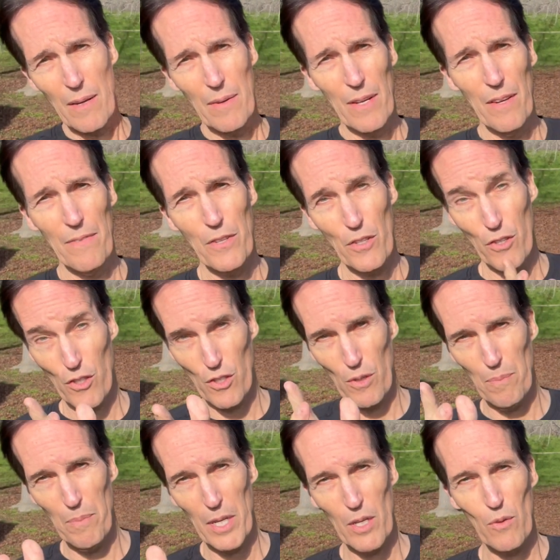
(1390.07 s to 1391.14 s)
If this is a
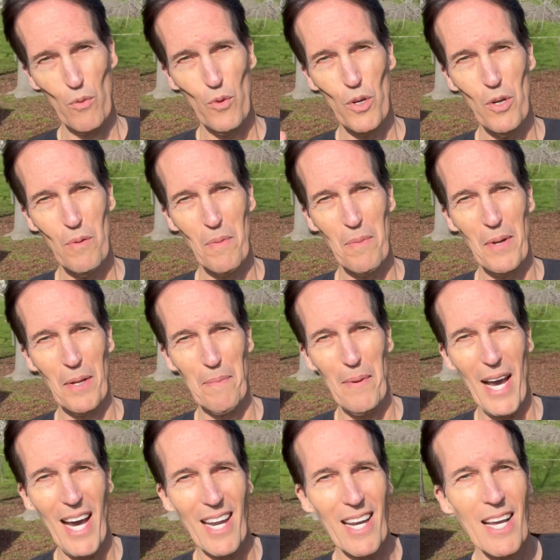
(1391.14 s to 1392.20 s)
big room, a big
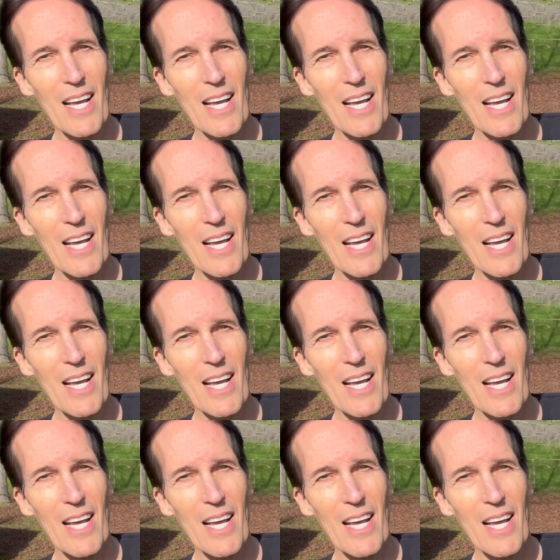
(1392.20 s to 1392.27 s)
mat,